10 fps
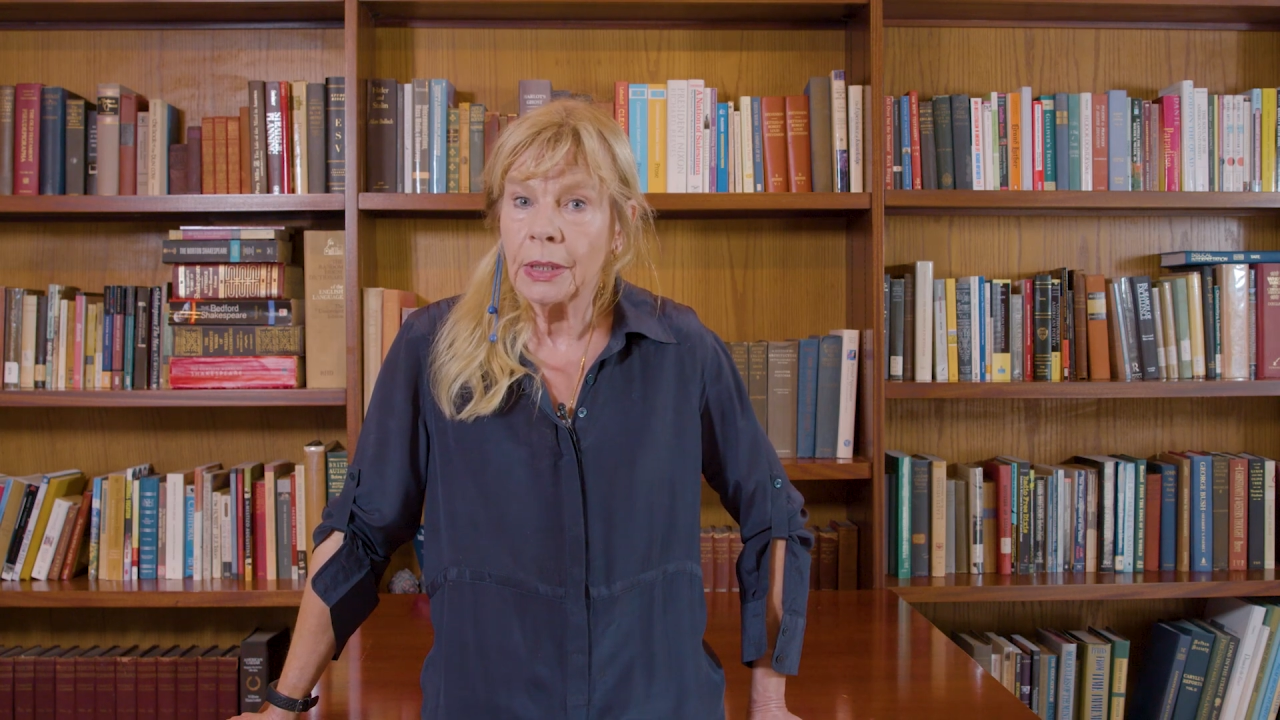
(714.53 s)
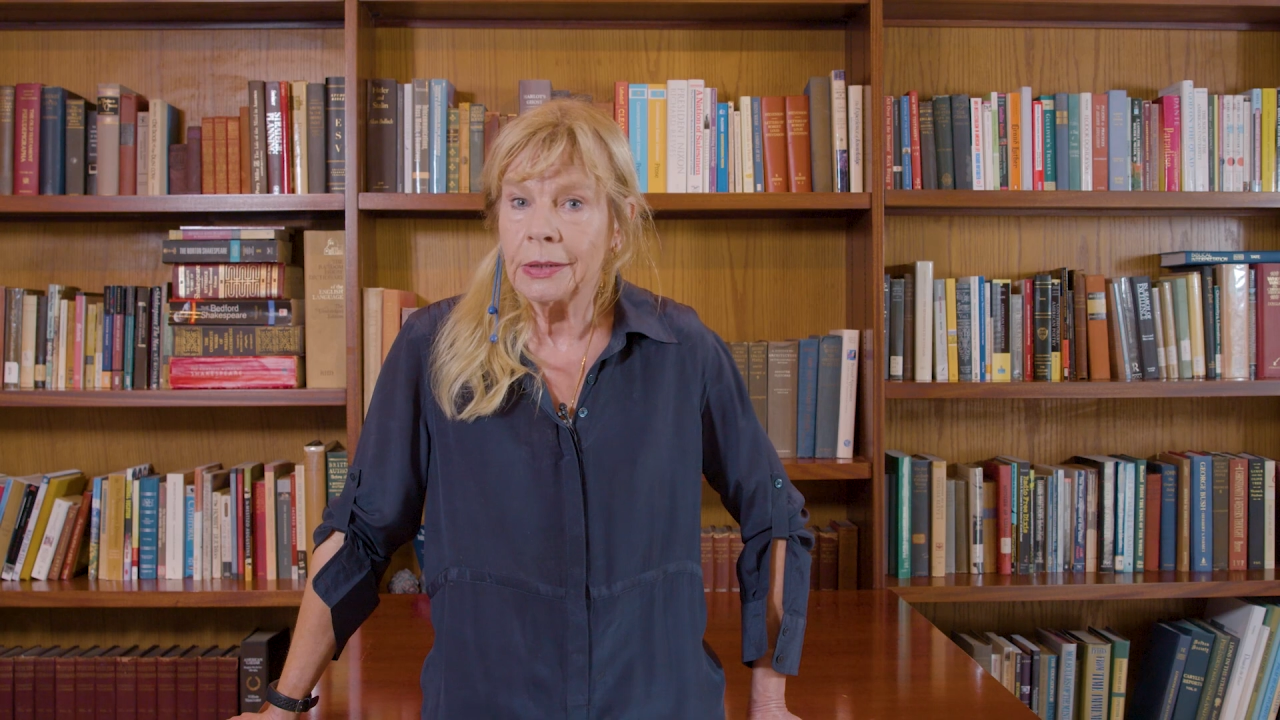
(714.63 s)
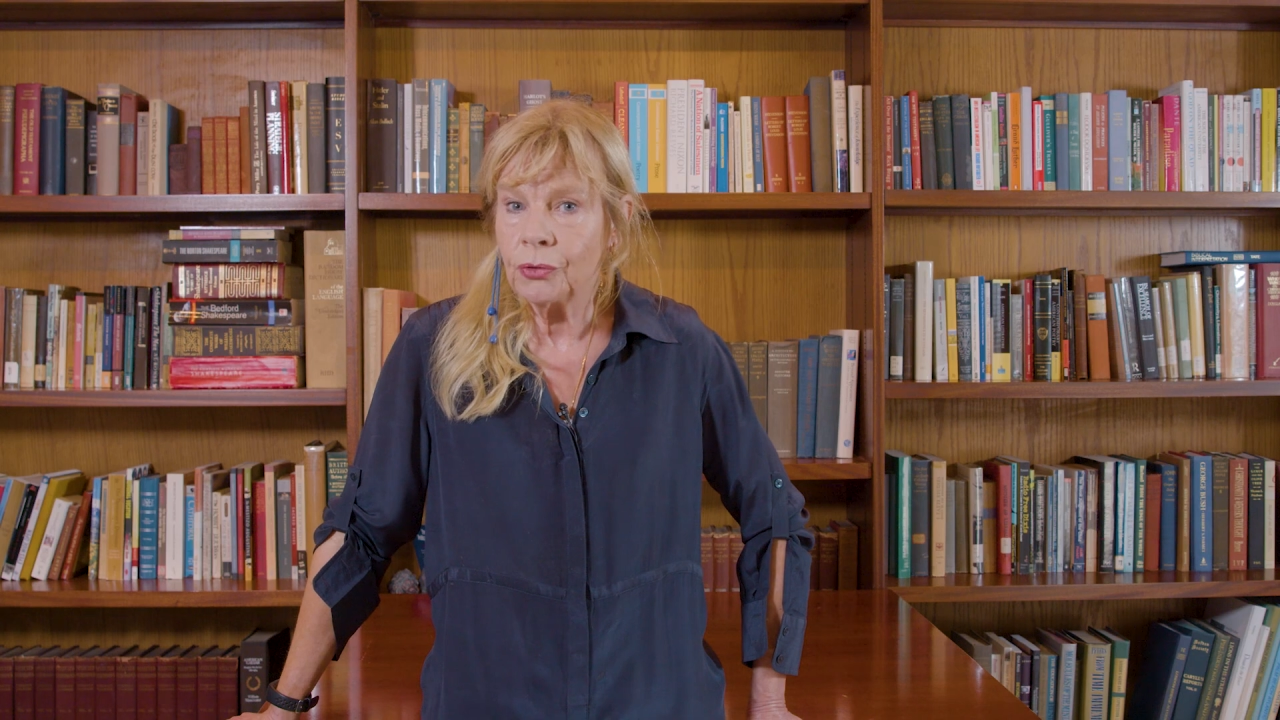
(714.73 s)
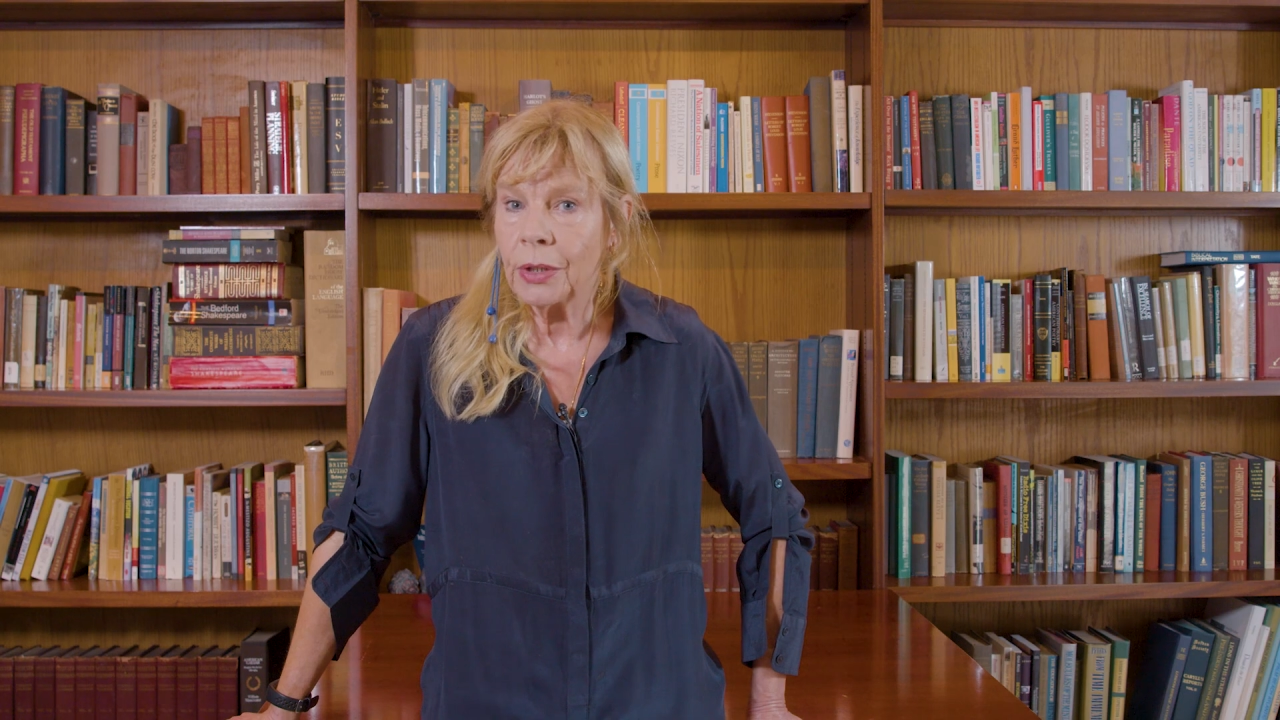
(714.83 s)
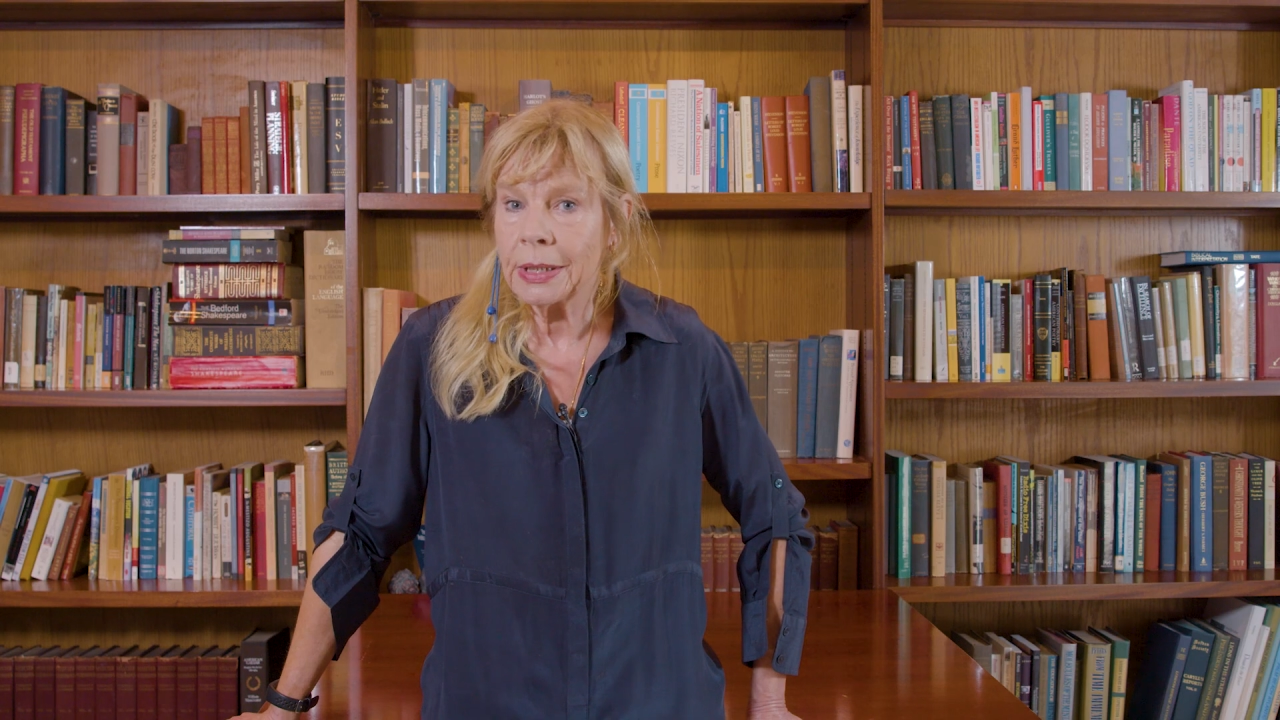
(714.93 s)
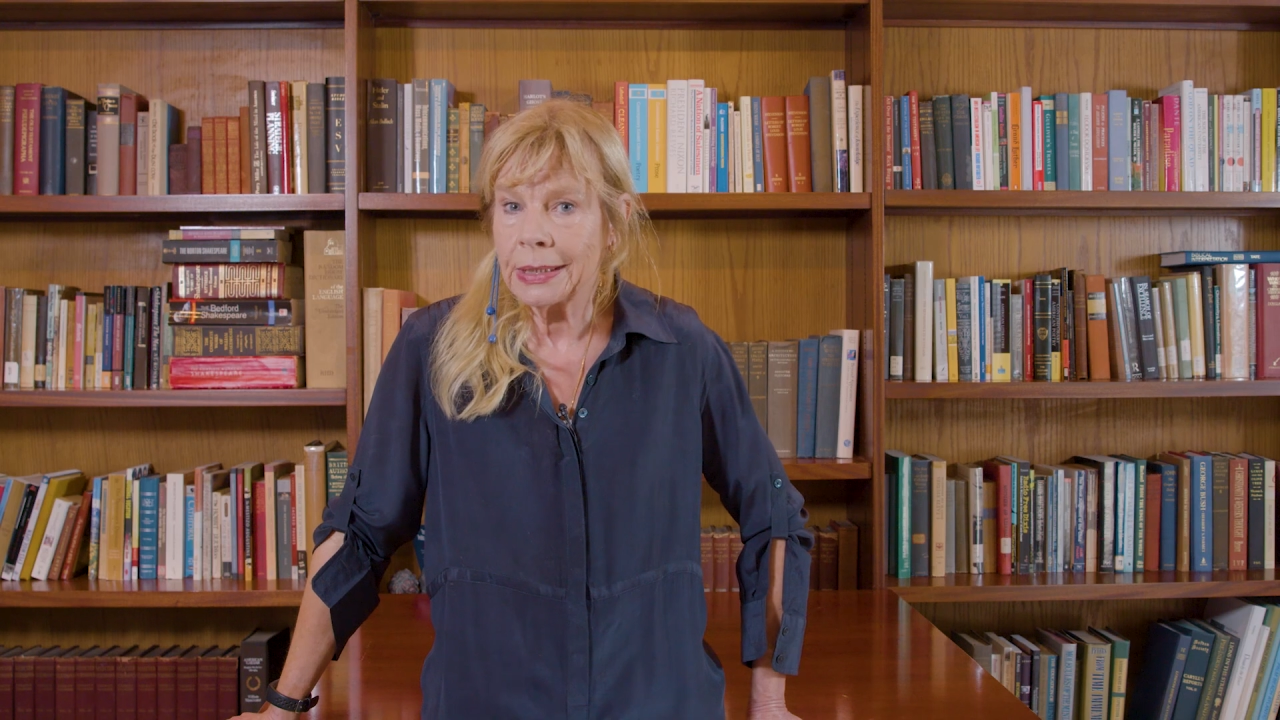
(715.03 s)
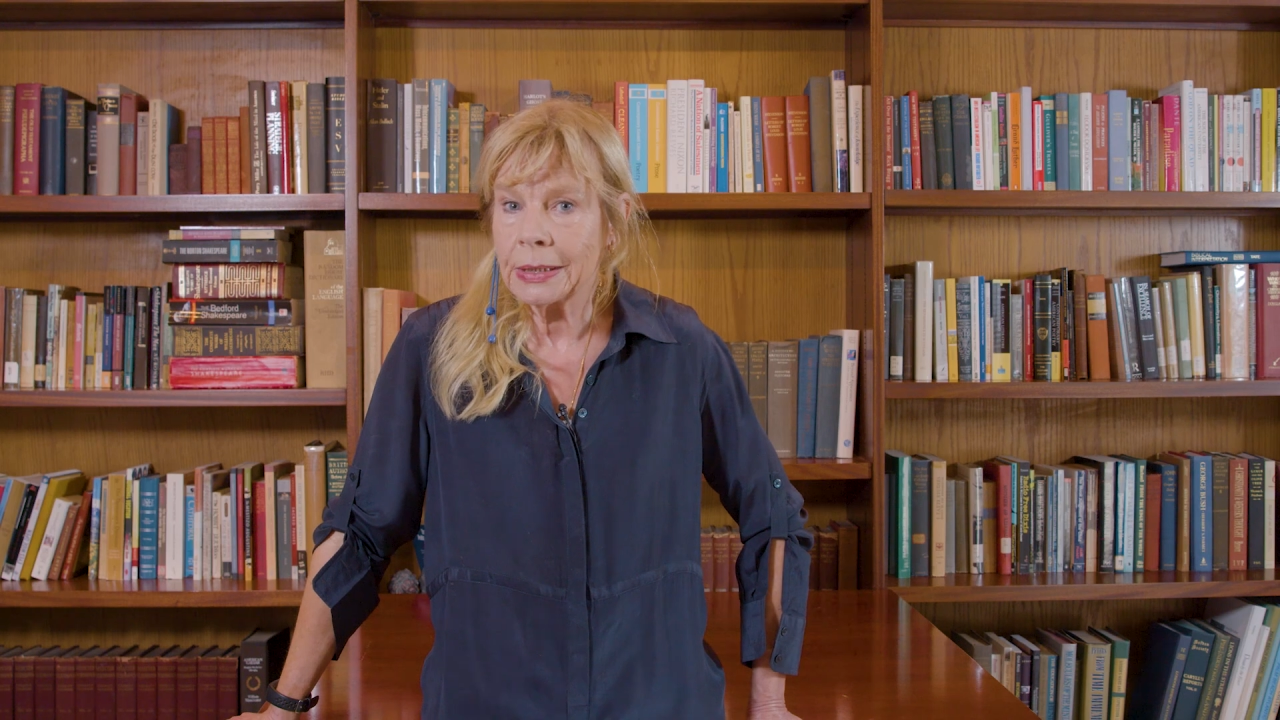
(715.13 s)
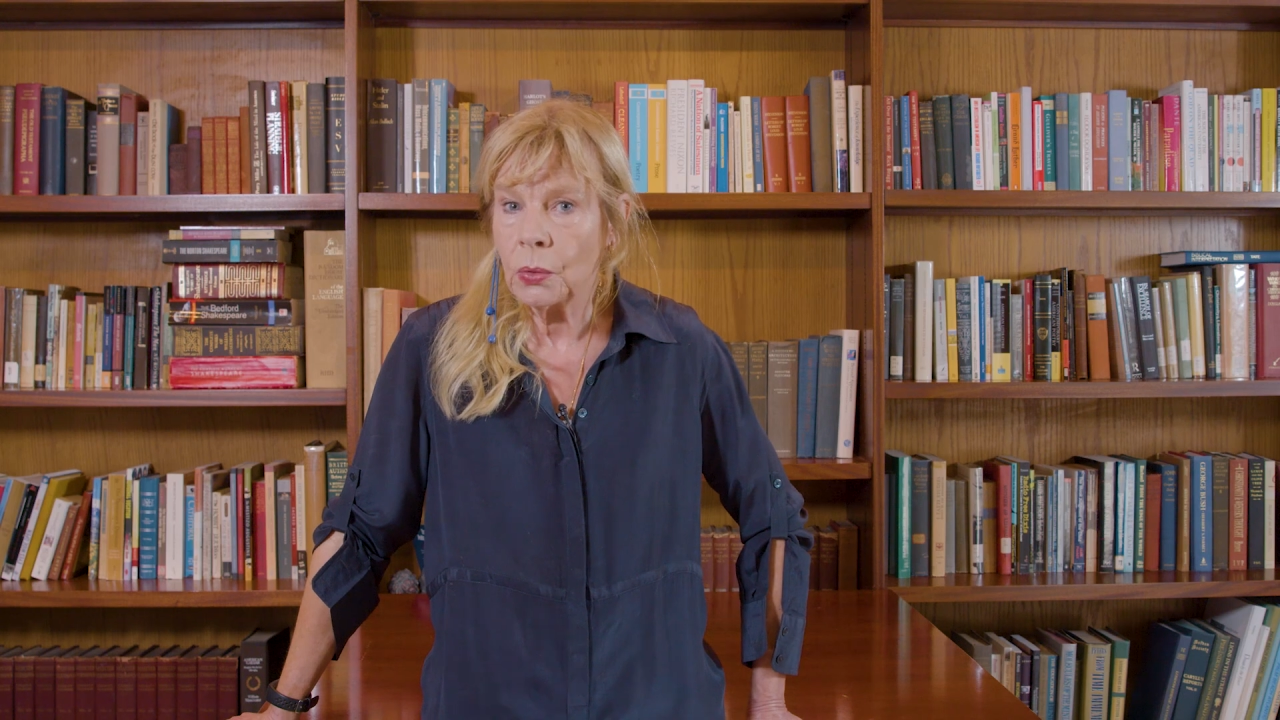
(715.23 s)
addressed this